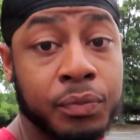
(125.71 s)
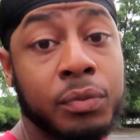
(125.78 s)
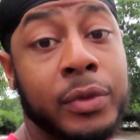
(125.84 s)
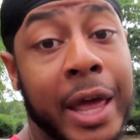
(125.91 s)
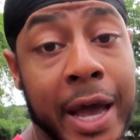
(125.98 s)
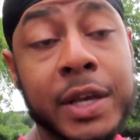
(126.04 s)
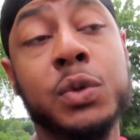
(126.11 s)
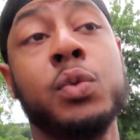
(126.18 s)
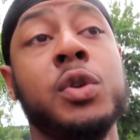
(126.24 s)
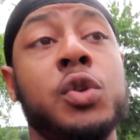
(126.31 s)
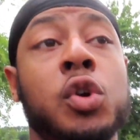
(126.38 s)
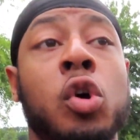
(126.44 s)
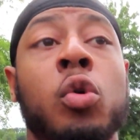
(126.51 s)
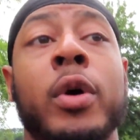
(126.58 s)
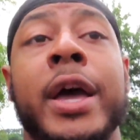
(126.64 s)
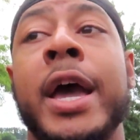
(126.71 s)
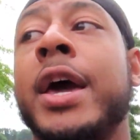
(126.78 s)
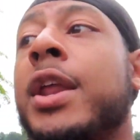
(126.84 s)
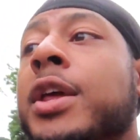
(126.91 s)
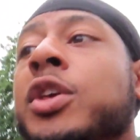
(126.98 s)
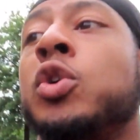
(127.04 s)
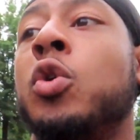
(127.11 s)
that's when you go
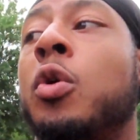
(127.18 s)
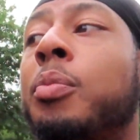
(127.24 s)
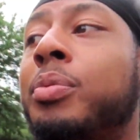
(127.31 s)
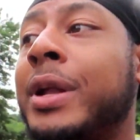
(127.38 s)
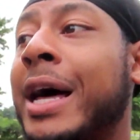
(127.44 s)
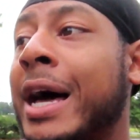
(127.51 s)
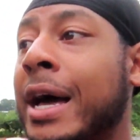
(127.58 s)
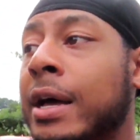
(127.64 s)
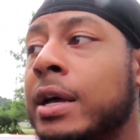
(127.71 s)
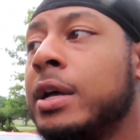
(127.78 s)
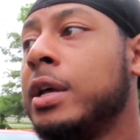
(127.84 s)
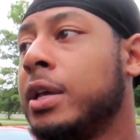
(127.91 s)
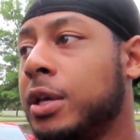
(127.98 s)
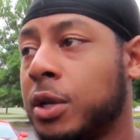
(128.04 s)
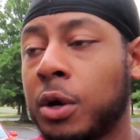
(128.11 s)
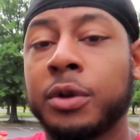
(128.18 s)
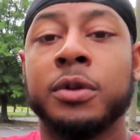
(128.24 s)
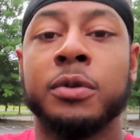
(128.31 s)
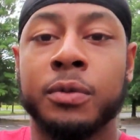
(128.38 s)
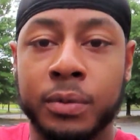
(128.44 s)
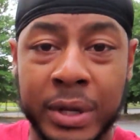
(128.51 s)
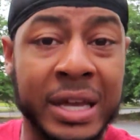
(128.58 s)
ahead and you apply, you know,
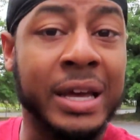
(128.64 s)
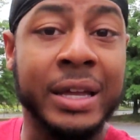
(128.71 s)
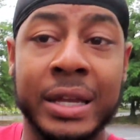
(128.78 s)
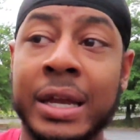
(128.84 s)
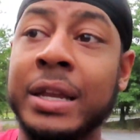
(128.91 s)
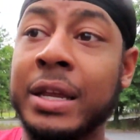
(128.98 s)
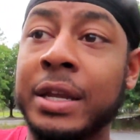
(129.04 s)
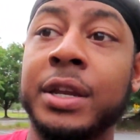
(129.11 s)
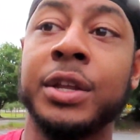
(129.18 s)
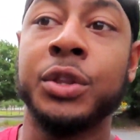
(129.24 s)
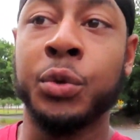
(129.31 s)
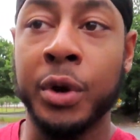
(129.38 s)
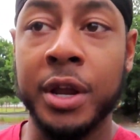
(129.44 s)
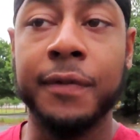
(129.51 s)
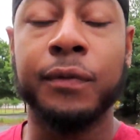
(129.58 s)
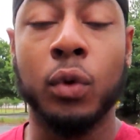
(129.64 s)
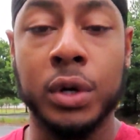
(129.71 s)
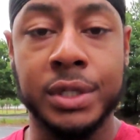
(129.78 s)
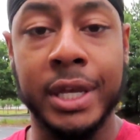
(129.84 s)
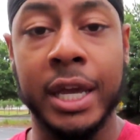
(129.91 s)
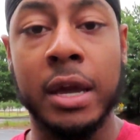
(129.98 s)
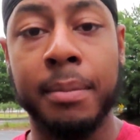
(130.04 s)
the the
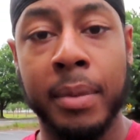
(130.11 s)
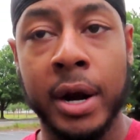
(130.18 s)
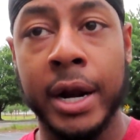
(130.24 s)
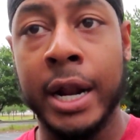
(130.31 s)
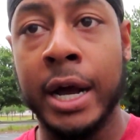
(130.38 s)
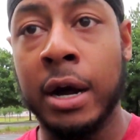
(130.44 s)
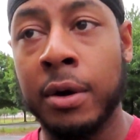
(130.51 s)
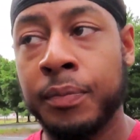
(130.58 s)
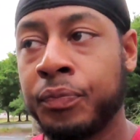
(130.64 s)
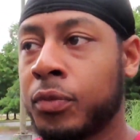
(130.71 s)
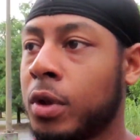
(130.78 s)
3-4 second burnout.